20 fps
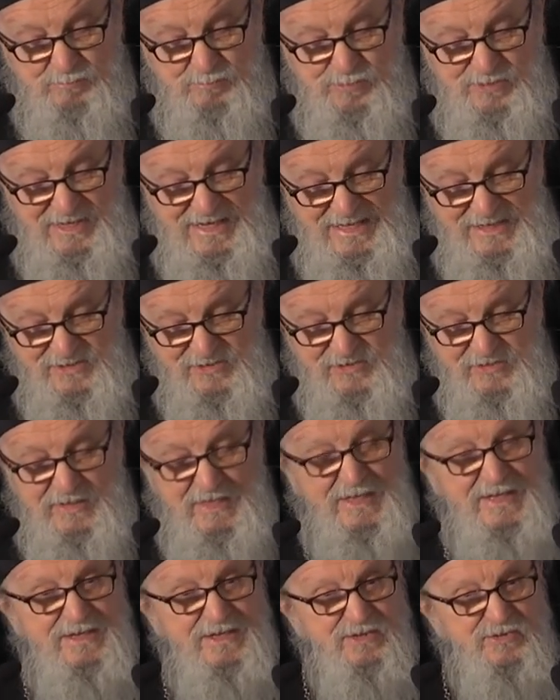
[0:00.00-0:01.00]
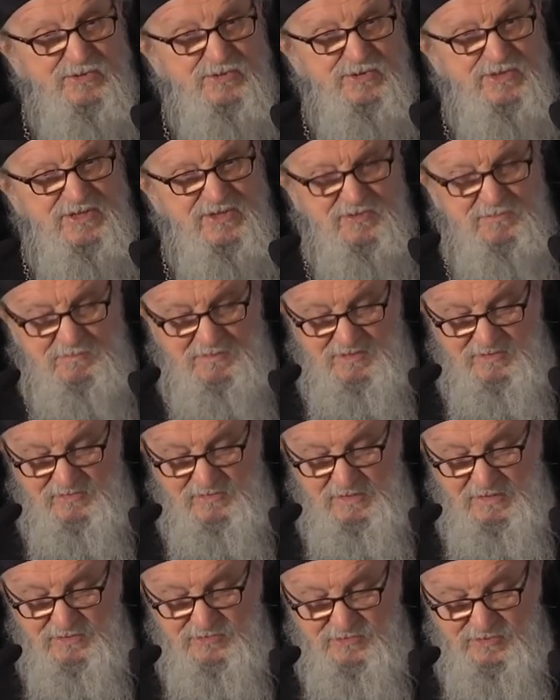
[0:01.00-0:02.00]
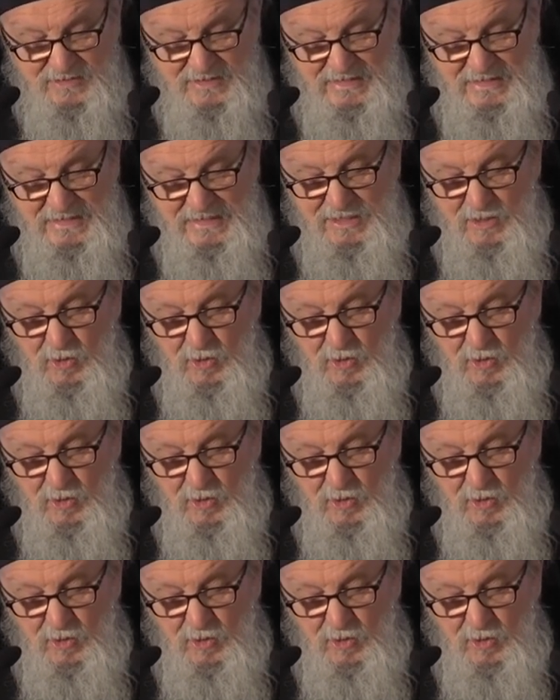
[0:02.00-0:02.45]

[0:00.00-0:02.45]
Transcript: brass Christmas tree